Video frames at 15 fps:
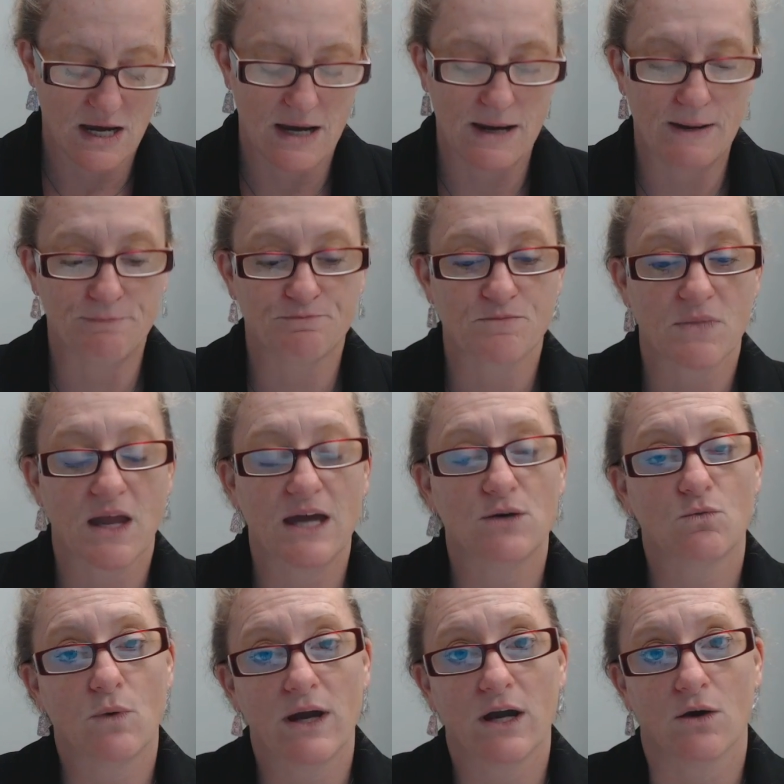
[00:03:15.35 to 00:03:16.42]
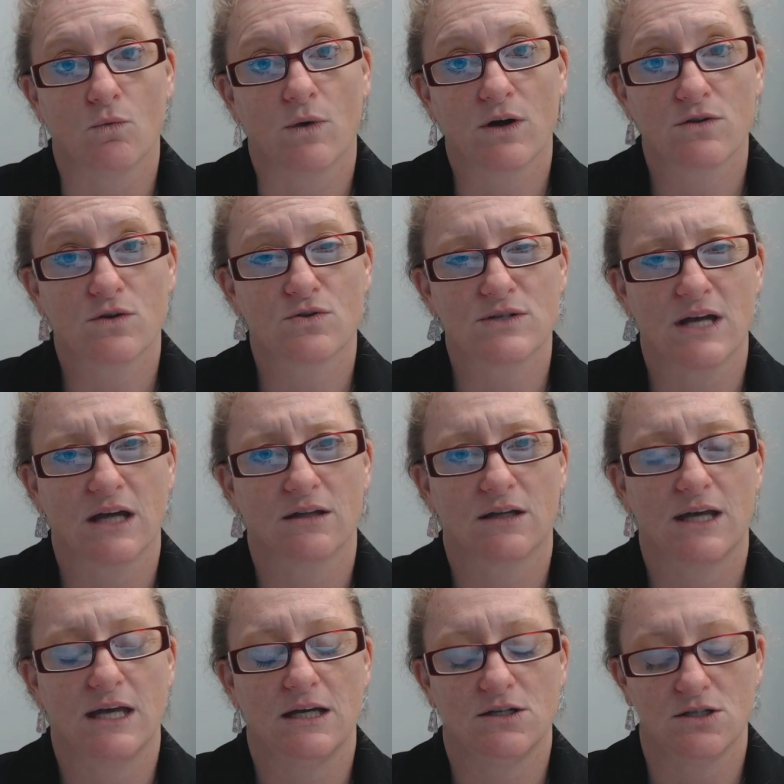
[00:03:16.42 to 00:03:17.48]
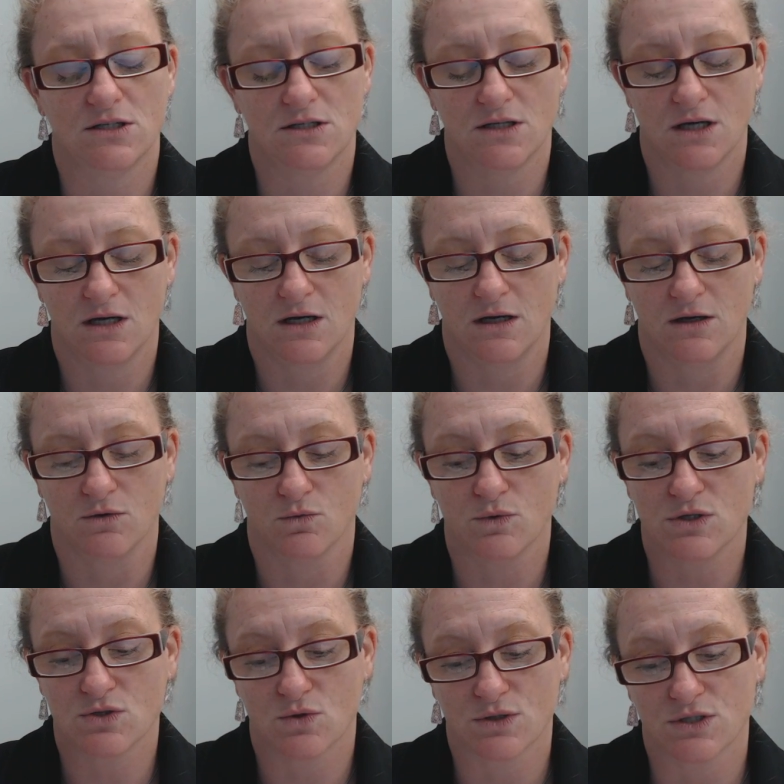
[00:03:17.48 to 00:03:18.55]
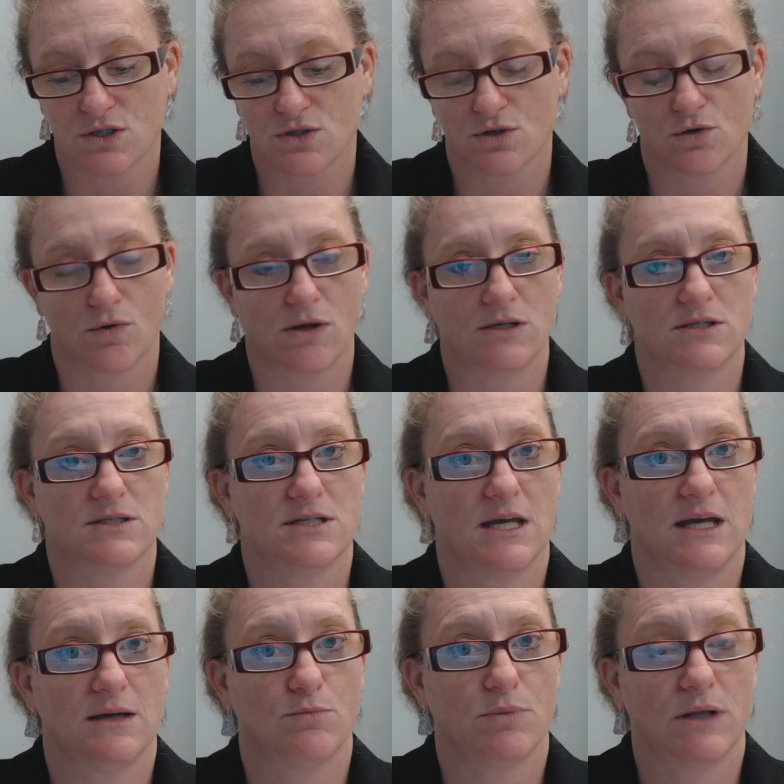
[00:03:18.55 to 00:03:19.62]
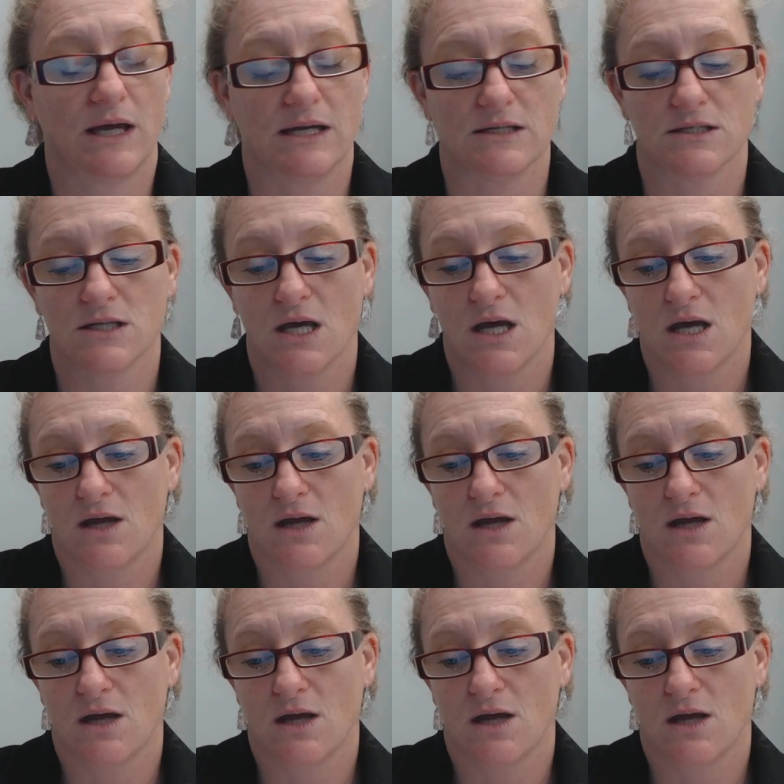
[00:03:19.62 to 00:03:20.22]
And where those allocated resources are going to take place.